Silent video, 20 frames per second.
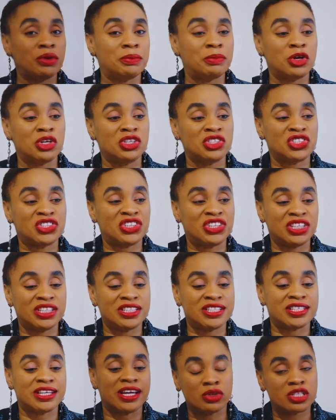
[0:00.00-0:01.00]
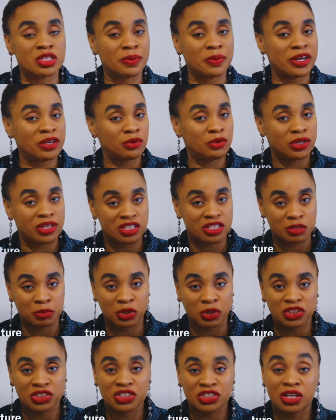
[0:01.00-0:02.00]
punish kids, I'm spare the word and
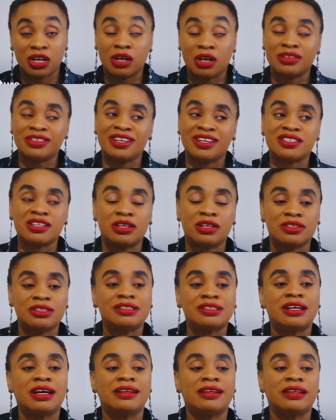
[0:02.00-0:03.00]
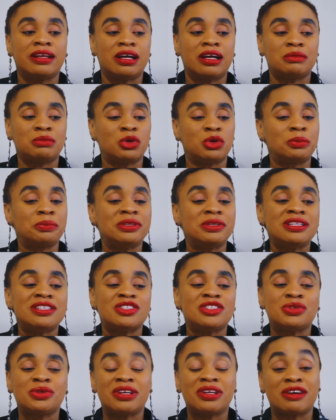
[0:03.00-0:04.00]
spoil the child. Yes, I understand that, but please,
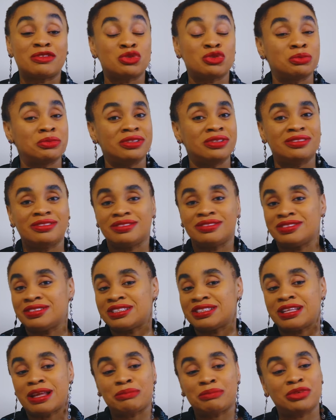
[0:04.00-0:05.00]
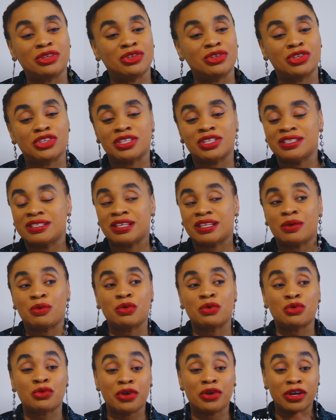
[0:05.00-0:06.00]
you don't have to be slapping your kids.
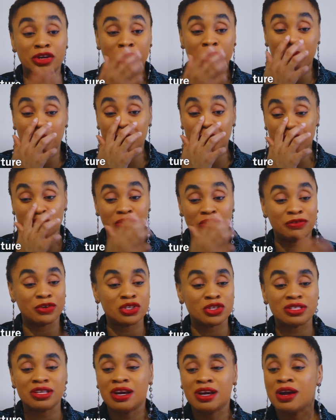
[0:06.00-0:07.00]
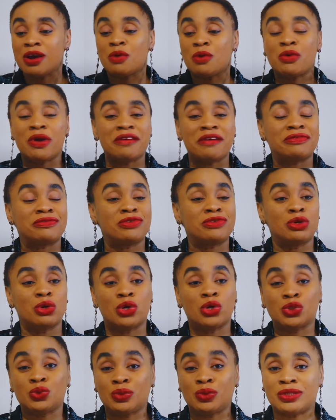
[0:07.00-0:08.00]
Like, growing up, most of us were
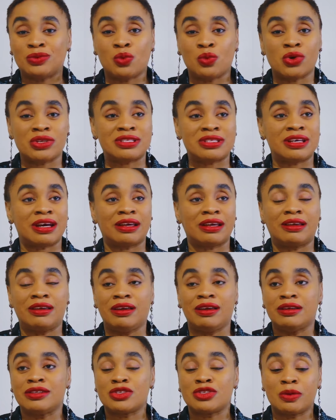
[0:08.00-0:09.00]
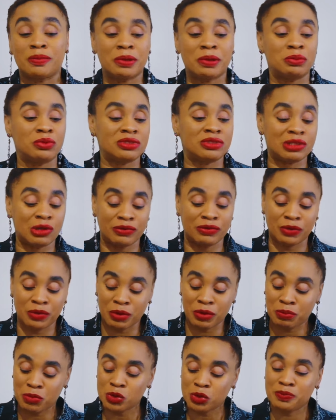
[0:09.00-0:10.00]
flogged with water cane. Some people thought they
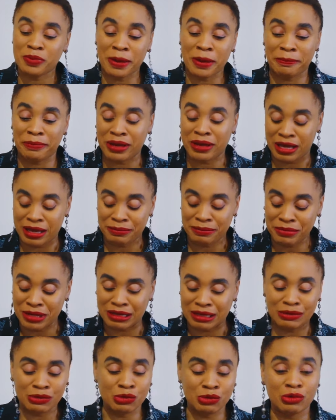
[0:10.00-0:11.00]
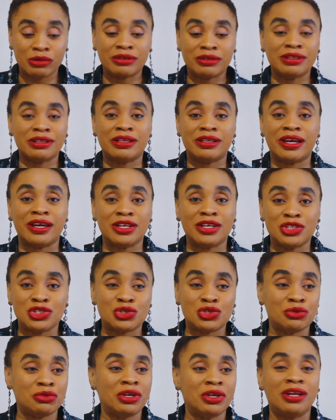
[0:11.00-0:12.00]
will put pepper and make you get
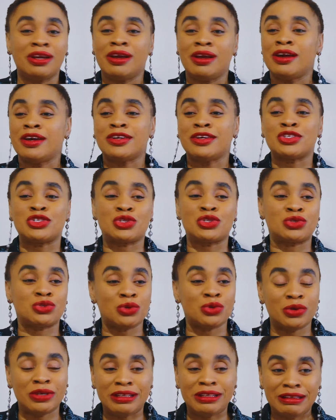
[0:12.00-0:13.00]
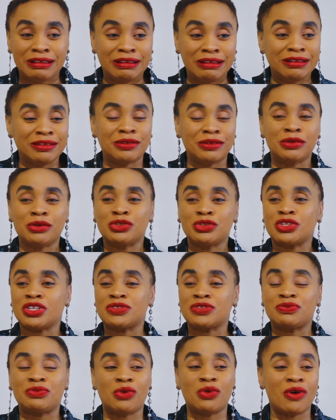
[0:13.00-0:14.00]
injury, stoning, you know,
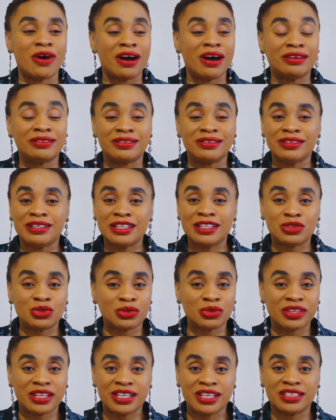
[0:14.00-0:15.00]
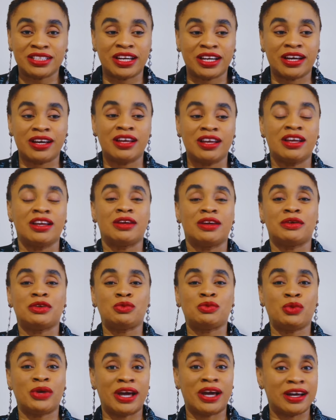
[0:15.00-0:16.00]
just for little things that
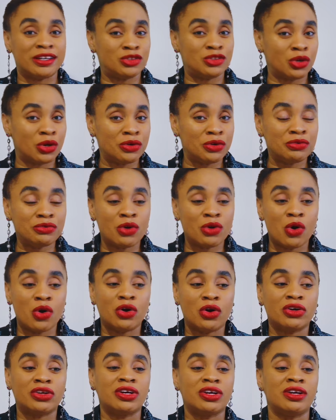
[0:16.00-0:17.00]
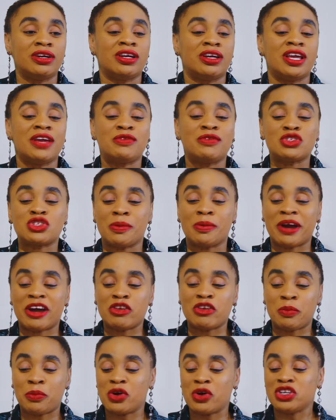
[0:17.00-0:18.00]
we had done wrong. Even some kind
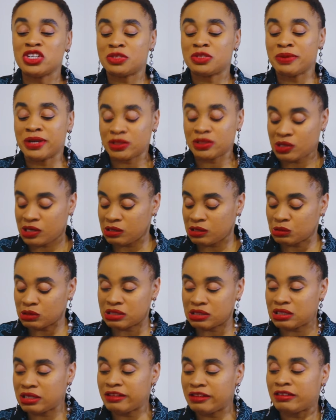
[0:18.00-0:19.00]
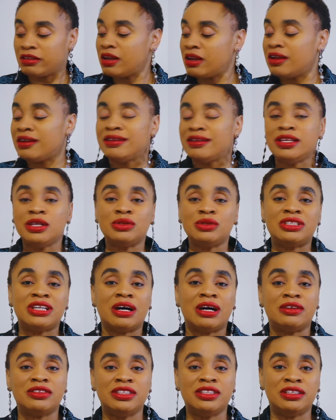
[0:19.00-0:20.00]
of punishment where they will say, kneel
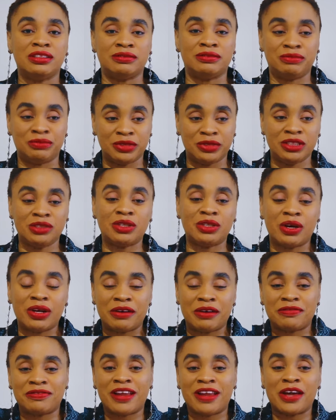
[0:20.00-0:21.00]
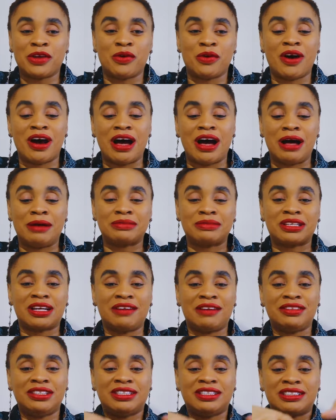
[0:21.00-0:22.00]
down and fly your arms,
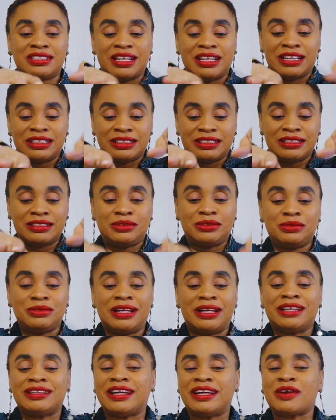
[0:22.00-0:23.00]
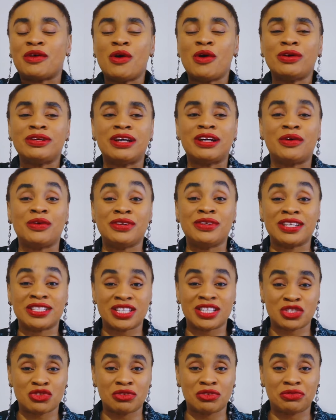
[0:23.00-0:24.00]
carry this like this, do like all that
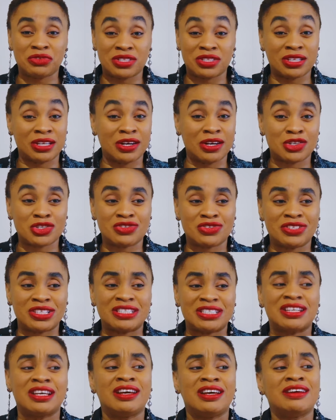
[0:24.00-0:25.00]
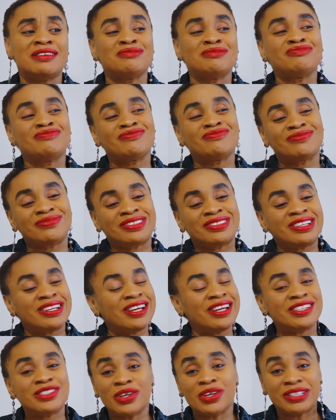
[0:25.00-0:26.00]
unnecessary physical stress.
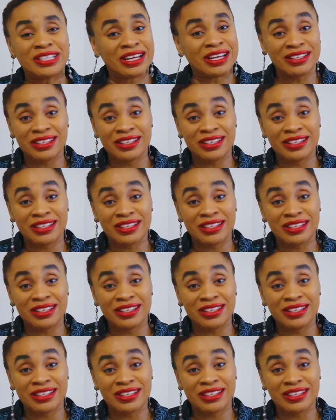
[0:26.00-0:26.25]
It's not that